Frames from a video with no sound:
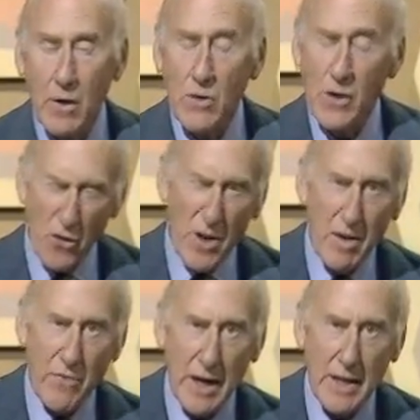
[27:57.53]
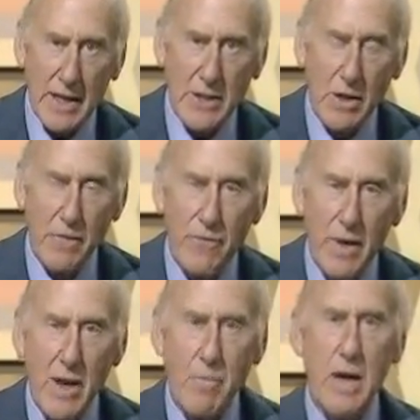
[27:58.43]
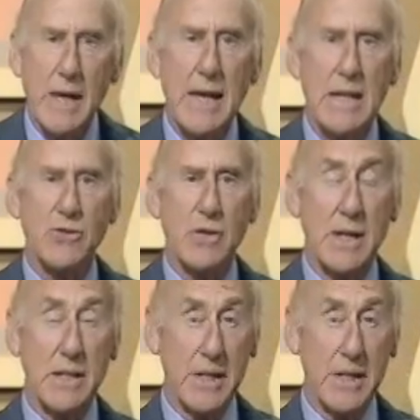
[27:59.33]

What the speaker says: not the real father, he's got a very murky history.